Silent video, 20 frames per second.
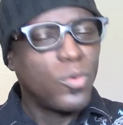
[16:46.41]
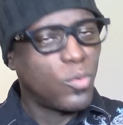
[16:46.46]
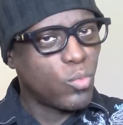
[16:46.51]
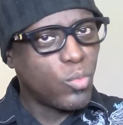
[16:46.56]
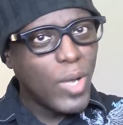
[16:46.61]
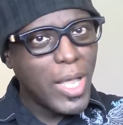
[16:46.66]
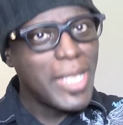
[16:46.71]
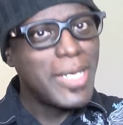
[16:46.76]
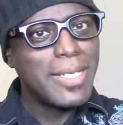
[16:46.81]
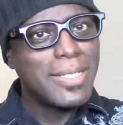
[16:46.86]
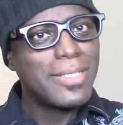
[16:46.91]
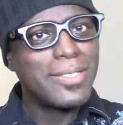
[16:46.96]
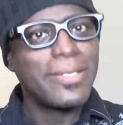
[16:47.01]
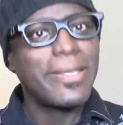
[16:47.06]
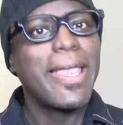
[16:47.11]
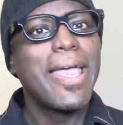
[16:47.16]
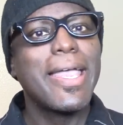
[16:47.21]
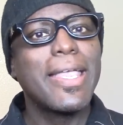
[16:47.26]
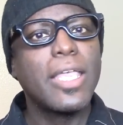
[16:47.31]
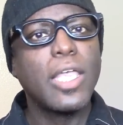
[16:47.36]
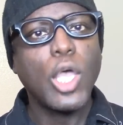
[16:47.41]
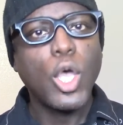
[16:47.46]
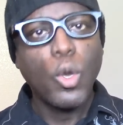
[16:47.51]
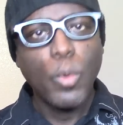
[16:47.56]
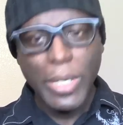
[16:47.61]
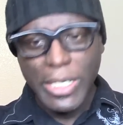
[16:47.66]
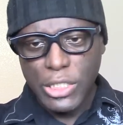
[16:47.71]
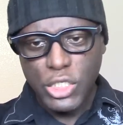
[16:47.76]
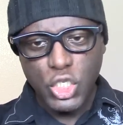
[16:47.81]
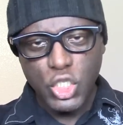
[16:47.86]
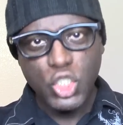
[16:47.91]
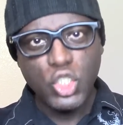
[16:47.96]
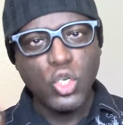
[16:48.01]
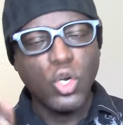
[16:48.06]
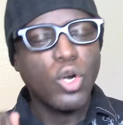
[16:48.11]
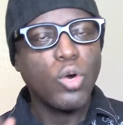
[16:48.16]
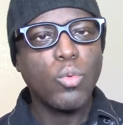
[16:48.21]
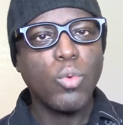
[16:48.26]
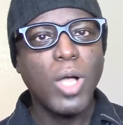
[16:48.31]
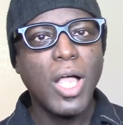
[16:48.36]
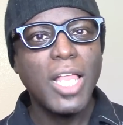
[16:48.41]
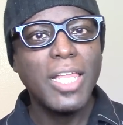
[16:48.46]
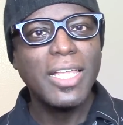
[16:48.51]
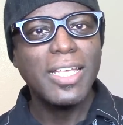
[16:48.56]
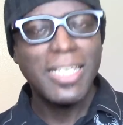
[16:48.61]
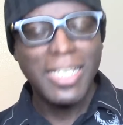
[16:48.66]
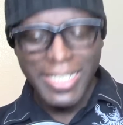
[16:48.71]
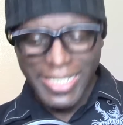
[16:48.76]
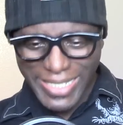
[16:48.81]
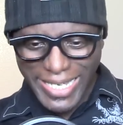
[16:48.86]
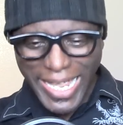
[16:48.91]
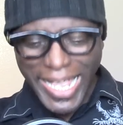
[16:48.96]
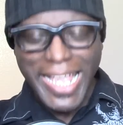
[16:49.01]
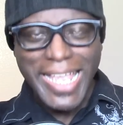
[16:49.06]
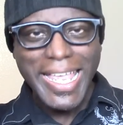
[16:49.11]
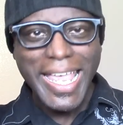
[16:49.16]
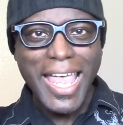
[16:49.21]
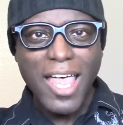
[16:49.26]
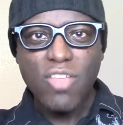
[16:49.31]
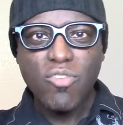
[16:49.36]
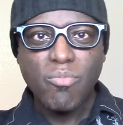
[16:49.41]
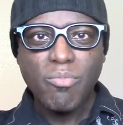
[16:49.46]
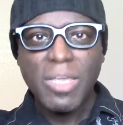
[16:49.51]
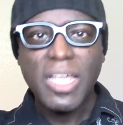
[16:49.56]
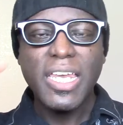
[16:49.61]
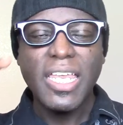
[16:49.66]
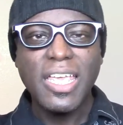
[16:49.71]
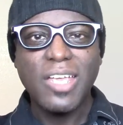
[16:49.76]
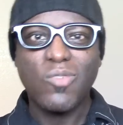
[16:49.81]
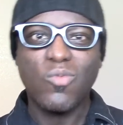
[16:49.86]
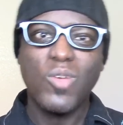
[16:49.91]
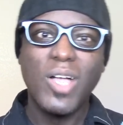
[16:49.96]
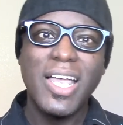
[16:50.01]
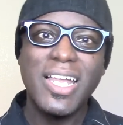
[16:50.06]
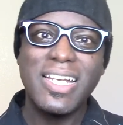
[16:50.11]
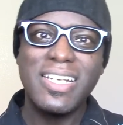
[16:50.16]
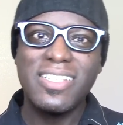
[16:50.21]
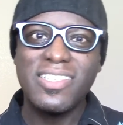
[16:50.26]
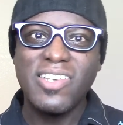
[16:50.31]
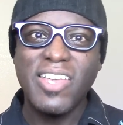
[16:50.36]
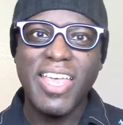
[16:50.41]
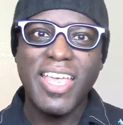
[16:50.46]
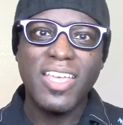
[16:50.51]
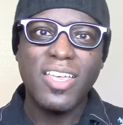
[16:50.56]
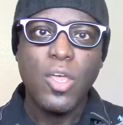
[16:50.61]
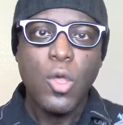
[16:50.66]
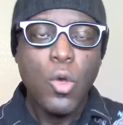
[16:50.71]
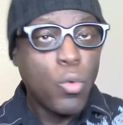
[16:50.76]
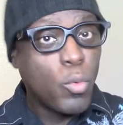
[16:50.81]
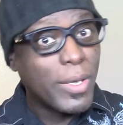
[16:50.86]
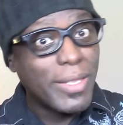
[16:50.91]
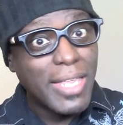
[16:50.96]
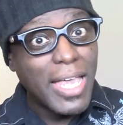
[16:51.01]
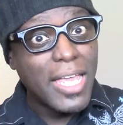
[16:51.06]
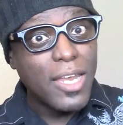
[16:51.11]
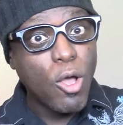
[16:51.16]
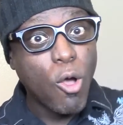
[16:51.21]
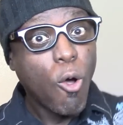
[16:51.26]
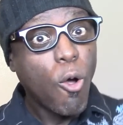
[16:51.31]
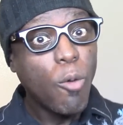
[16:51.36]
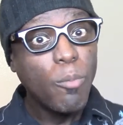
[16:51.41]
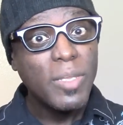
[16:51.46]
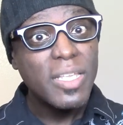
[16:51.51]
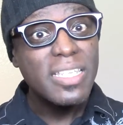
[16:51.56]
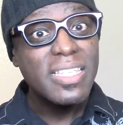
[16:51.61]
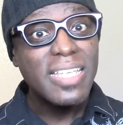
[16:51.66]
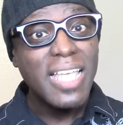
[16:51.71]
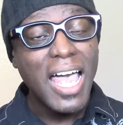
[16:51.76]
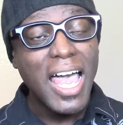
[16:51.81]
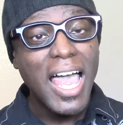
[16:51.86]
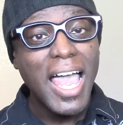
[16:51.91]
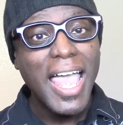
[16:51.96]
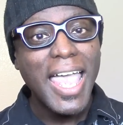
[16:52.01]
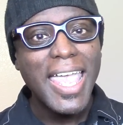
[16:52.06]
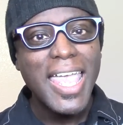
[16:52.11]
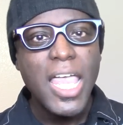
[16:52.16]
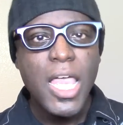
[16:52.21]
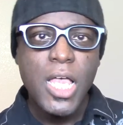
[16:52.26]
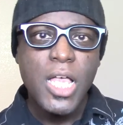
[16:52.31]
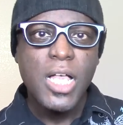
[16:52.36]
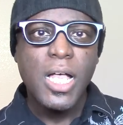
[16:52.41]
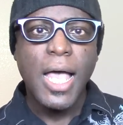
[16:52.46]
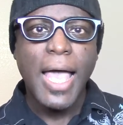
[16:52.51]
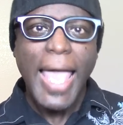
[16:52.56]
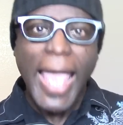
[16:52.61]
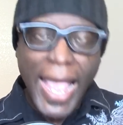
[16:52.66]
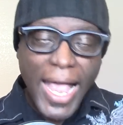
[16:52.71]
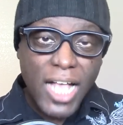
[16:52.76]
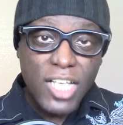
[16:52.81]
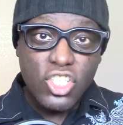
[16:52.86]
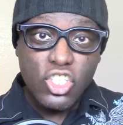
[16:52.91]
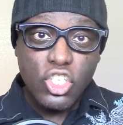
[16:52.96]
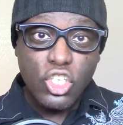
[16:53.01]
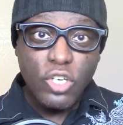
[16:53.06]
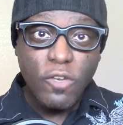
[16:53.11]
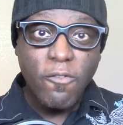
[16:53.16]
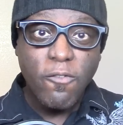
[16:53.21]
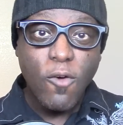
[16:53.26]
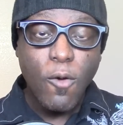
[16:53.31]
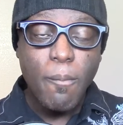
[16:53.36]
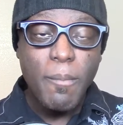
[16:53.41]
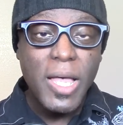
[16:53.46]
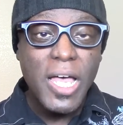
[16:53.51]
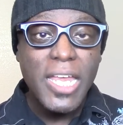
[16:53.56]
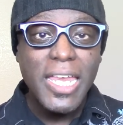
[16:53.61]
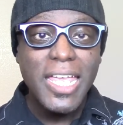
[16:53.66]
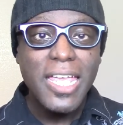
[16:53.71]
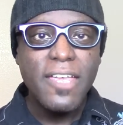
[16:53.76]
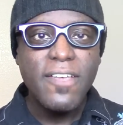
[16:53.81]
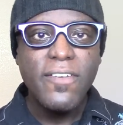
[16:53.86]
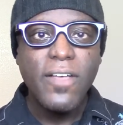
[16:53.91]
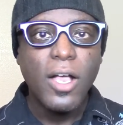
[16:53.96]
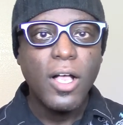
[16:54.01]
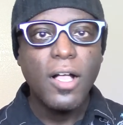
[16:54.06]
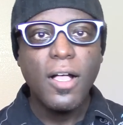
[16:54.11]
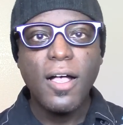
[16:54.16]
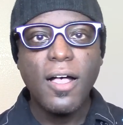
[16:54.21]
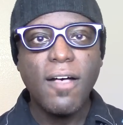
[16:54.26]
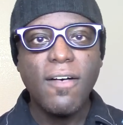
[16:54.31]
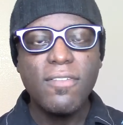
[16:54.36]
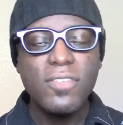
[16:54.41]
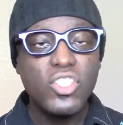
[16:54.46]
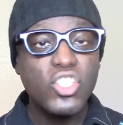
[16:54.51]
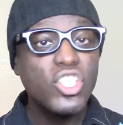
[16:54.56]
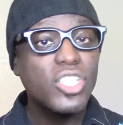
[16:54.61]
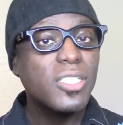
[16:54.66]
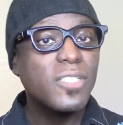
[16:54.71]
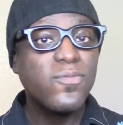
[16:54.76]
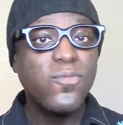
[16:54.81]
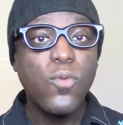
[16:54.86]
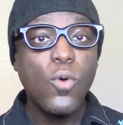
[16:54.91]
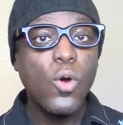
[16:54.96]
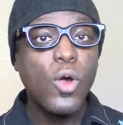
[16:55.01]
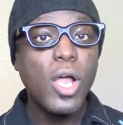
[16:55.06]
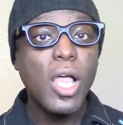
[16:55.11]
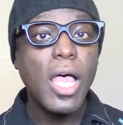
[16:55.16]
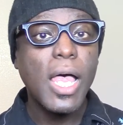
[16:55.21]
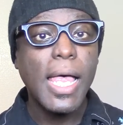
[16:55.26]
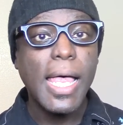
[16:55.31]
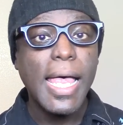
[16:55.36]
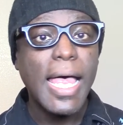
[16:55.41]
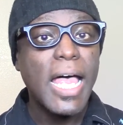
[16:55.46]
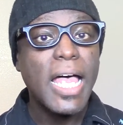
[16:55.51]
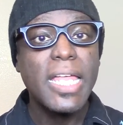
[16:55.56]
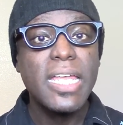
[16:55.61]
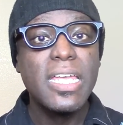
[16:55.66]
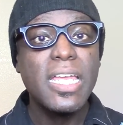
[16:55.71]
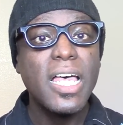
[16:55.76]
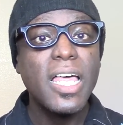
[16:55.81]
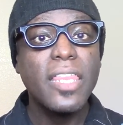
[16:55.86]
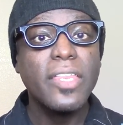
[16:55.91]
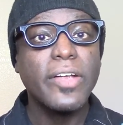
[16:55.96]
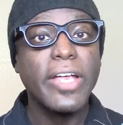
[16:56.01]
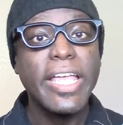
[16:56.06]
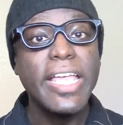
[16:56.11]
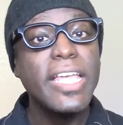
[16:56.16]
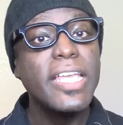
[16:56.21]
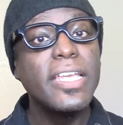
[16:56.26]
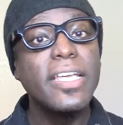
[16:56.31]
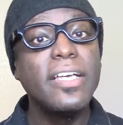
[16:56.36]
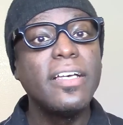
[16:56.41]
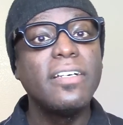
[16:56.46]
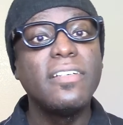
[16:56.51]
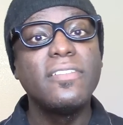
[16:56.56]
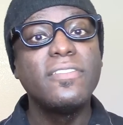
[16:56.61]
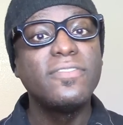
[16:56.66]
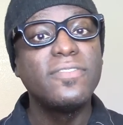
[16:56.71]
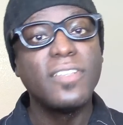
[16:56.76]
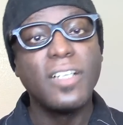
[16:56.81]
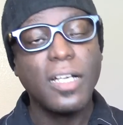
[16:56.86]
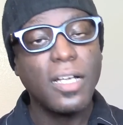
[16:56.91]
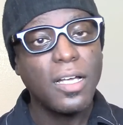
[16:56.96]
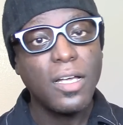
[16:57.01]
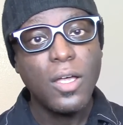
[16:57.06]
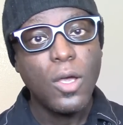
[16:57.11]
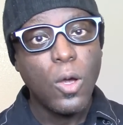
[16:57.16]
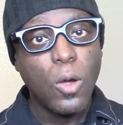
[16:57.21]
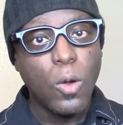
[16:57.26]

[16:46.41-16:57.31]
Write a check. Go into your wallet and take out money and write a check. When that homeless guy asks you for money just for another hit of